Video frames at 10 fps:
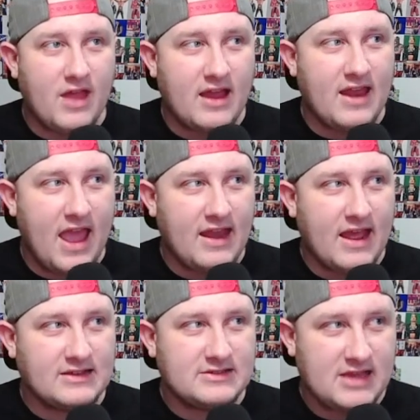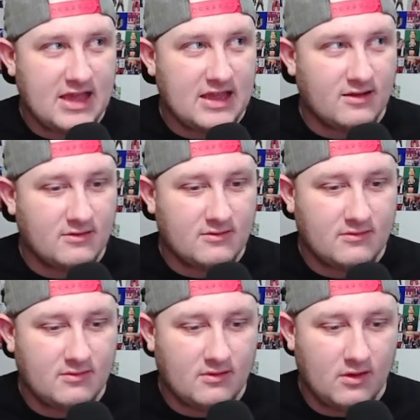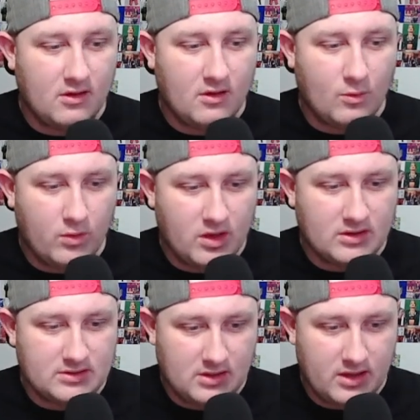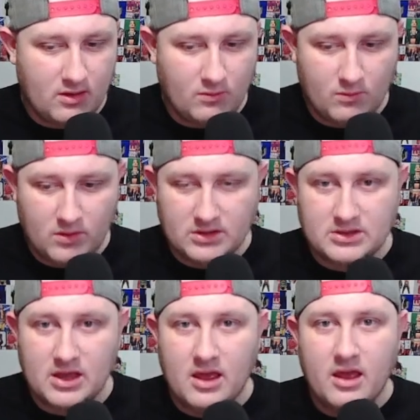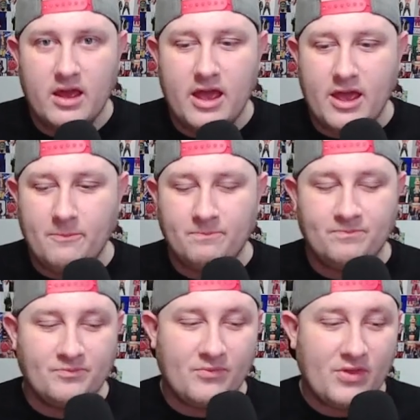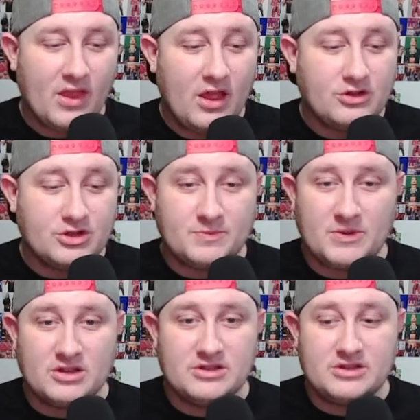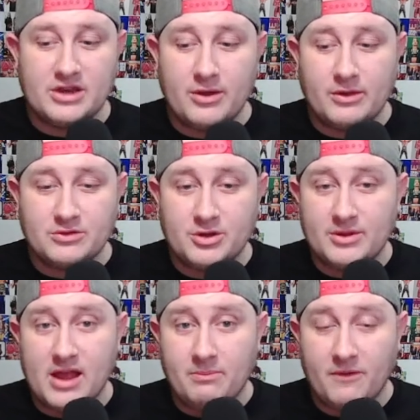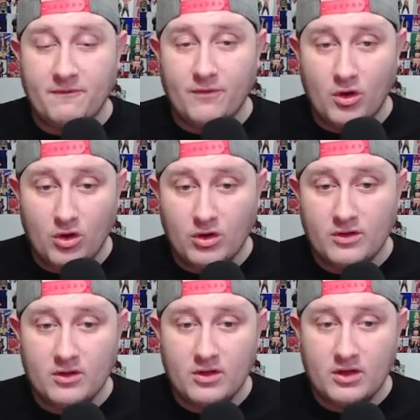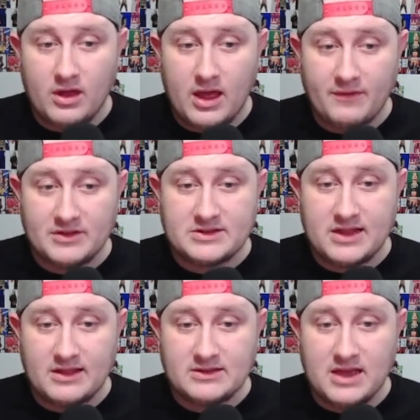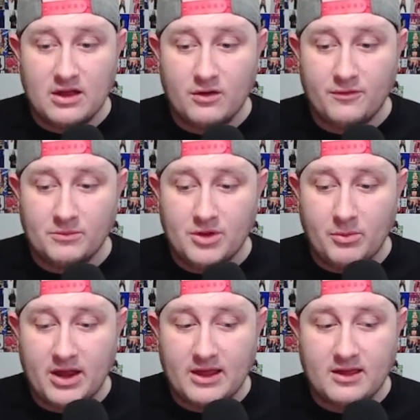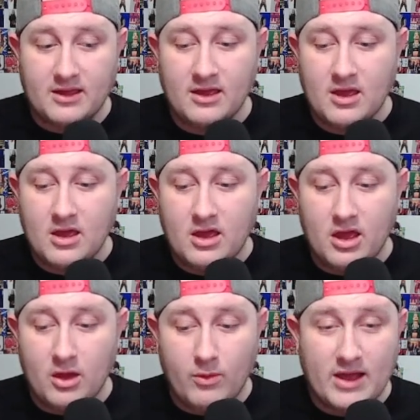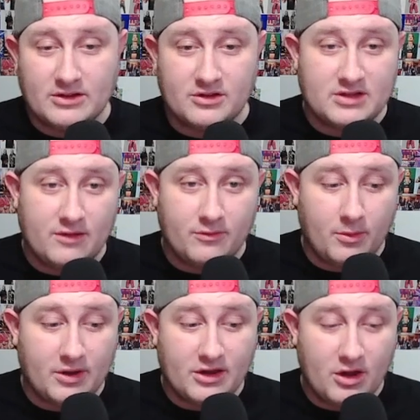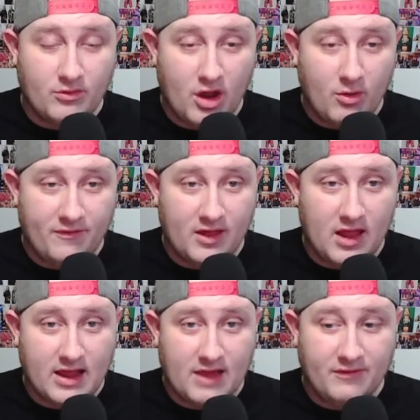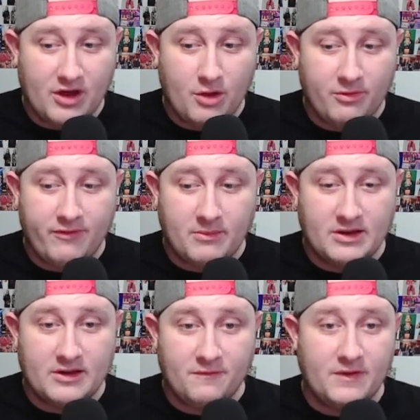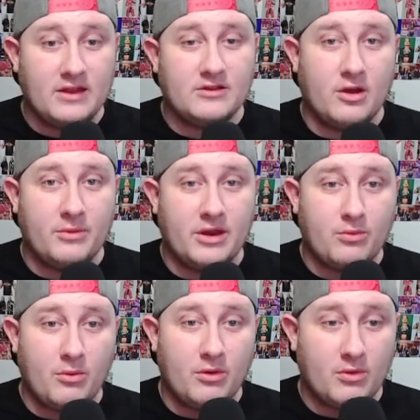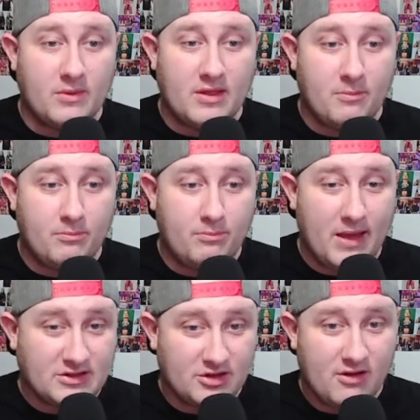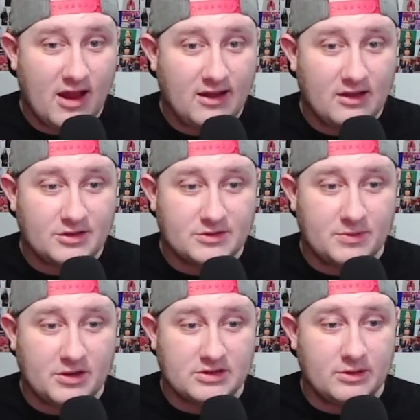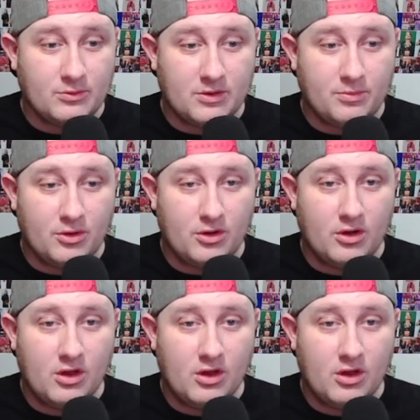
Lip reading: NXT. Words, Leo, words. Just because, you know, he was doing that before having to take the title from Dominic. Why he took the title from Dominic, I don't know. I feel like having Obafemi defeat Dominic probably would have been the better idea, just because it would have put